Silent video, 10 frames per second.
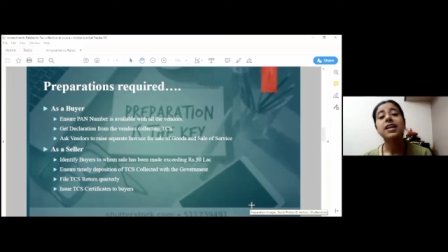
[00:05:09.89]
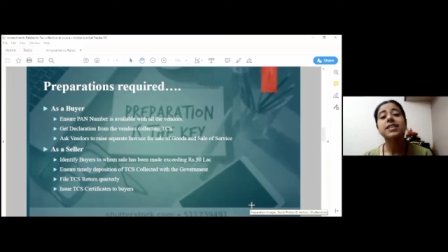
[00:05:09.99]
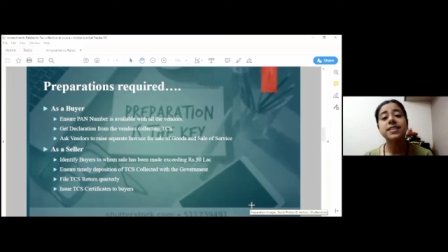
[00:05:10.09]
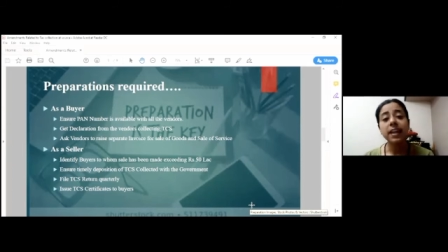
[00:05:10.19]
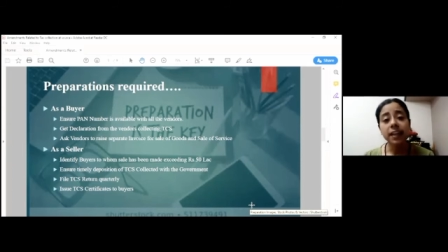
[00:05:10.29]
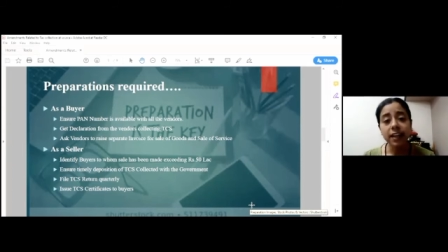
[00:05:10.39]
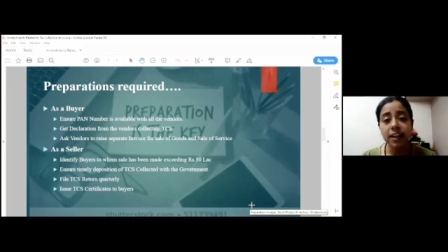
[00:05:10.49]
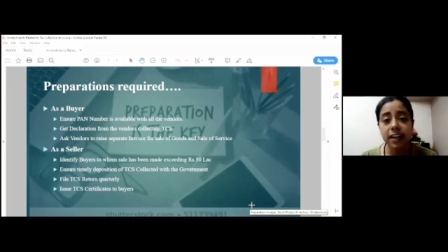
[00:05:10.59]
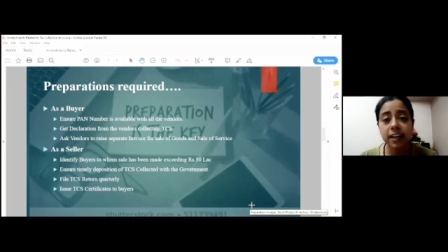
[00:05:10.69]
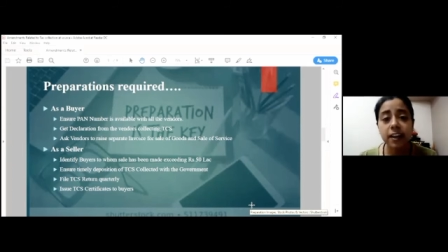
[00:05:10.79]

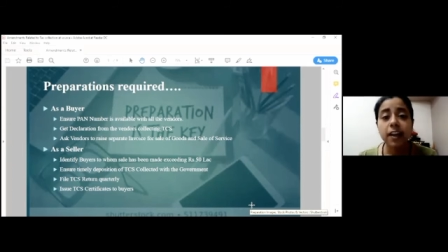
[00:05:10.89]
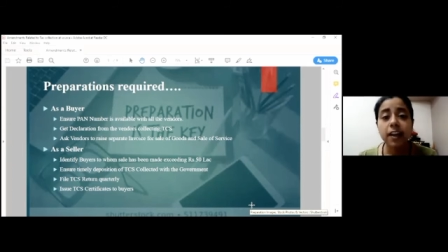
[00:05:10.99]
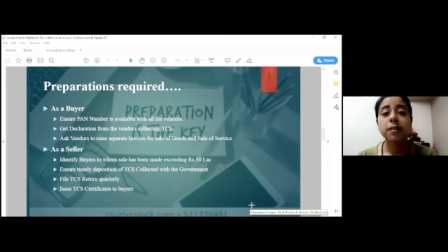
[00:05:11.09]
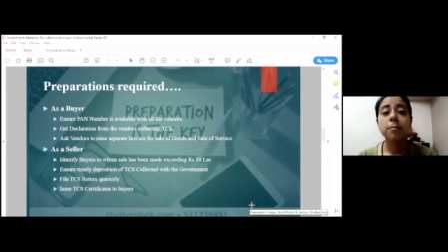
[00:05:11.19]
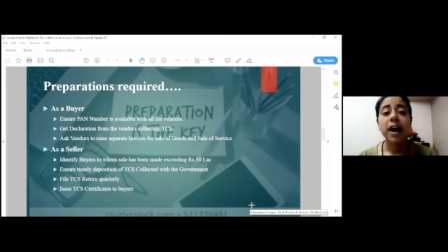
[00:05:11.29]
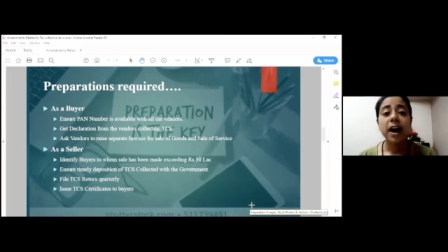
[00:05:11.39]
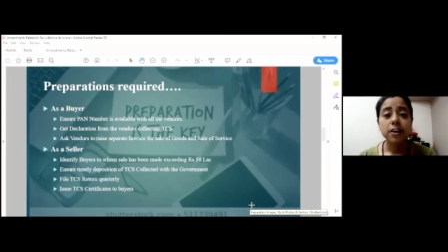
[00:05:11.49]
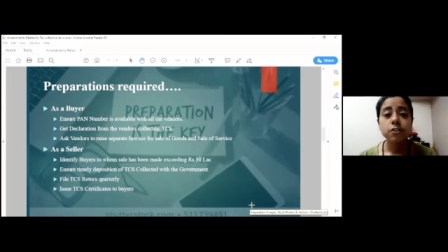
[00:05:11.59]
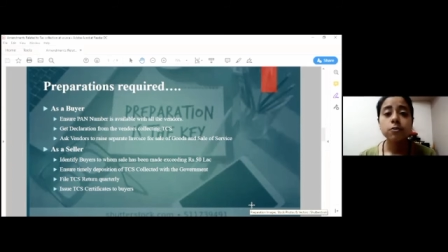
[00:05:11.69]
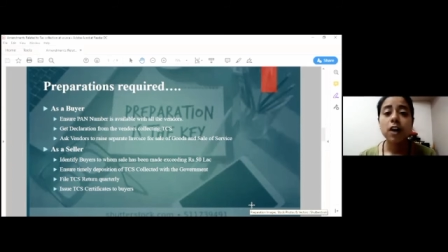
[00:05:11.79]
Secondly, the
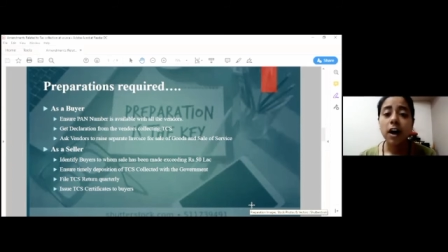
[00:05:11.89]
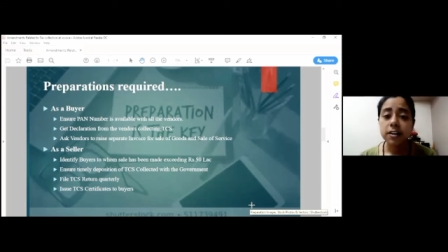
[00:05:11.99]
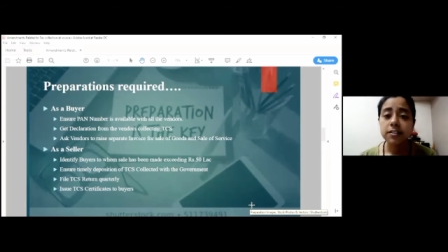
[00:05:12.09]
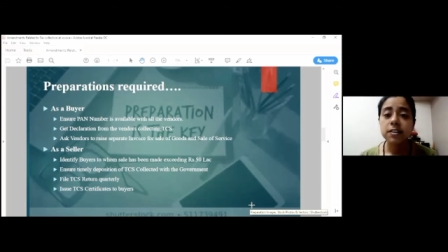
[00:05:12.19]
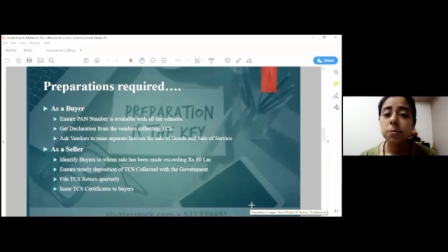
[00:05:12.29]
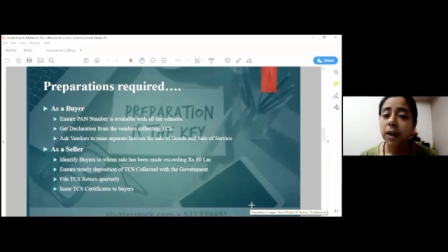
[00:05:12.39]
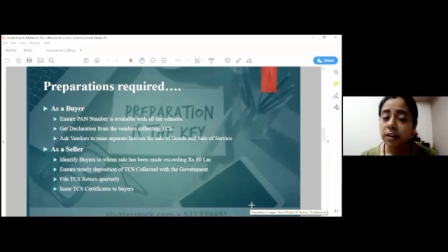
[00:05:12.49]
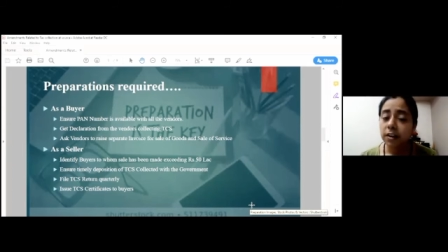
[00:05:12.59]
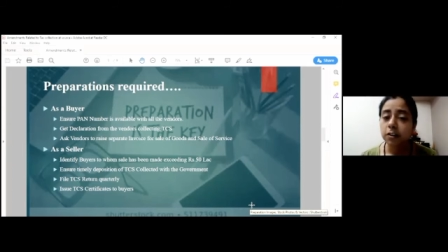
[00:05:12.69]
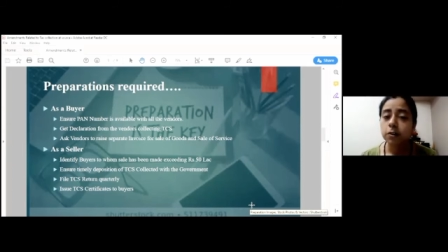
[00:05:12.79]
buyer should ask the
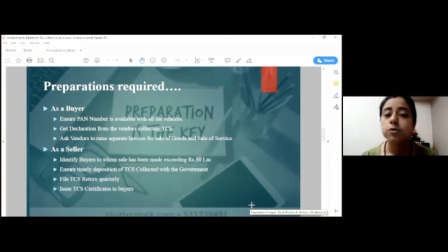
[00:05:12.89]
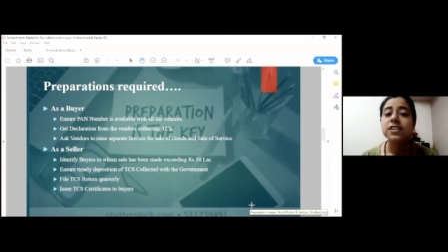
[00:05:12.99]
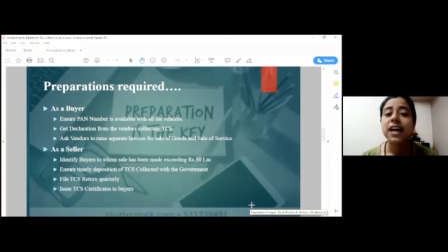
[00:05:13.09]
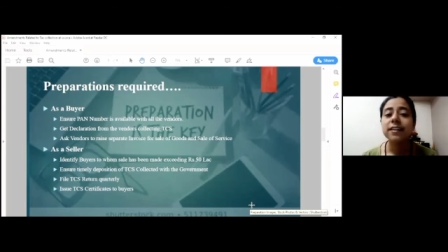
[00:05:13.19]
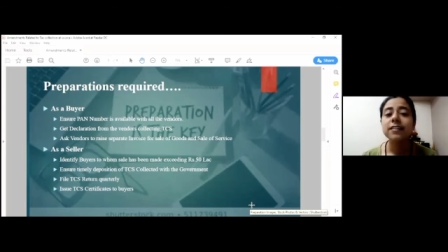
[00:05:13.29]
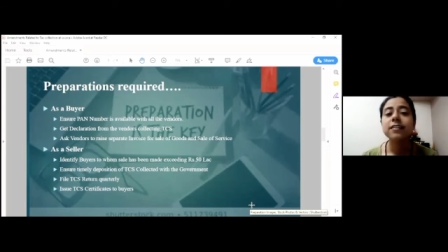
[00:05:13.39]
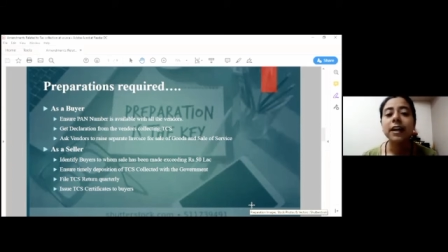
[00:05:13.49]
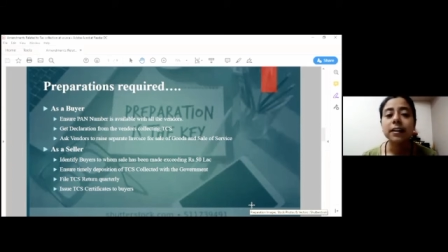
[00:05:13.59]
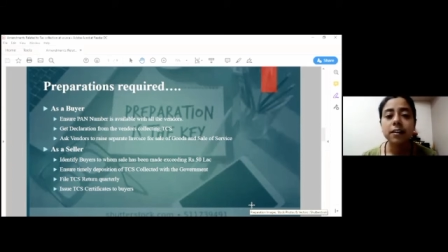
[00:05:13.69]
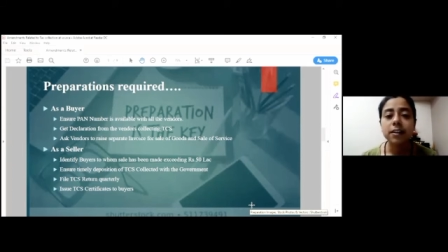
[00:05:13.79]
vendor to sign a
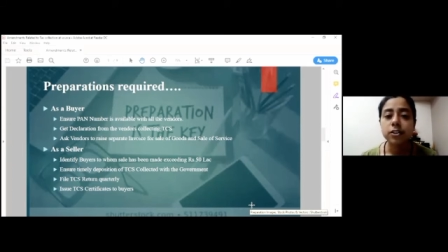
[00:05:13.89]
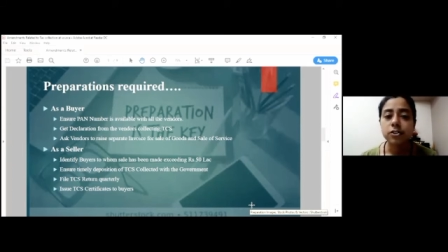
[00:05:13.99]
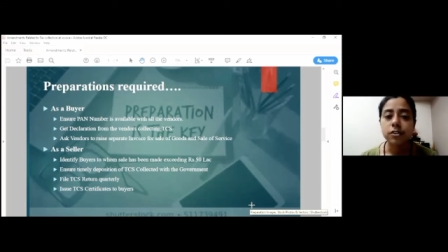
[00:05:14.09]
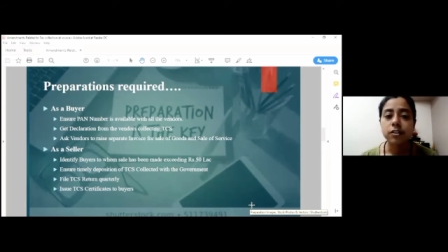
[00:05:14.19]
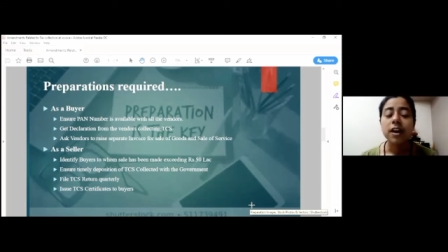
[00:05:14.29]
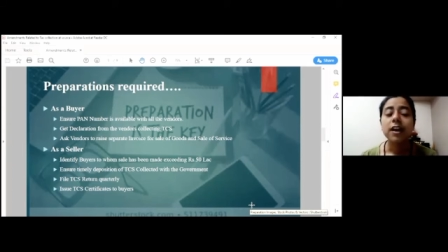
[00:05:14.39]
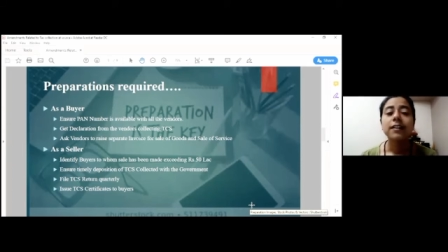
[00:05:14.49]
declaration